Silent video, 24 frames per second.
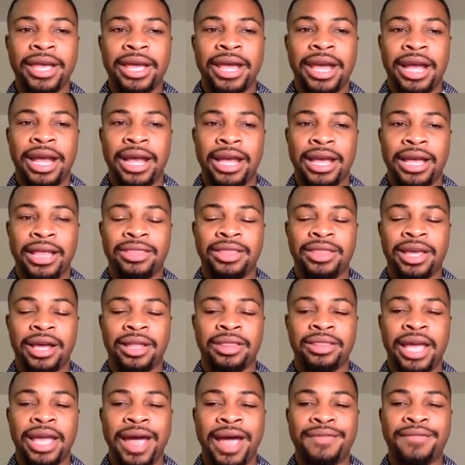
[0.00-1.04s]
and they
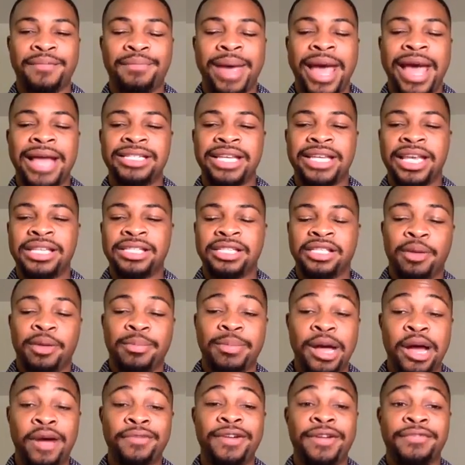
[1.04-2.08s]
have a bad taste in their
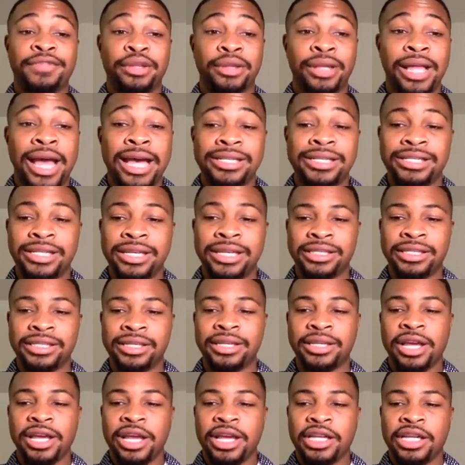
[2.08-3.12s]
mouth after last season.
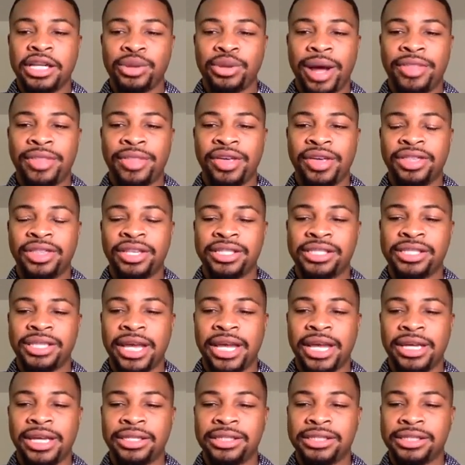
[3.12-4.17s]
So I think the
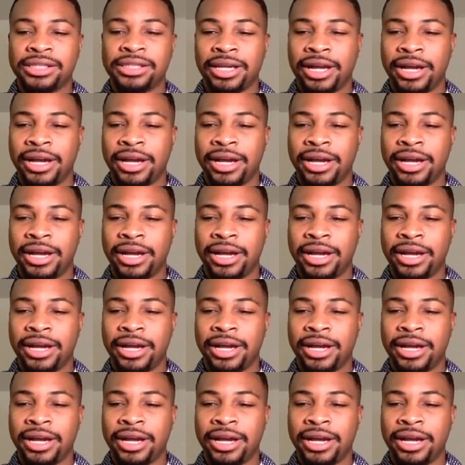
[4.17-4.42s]
Saints,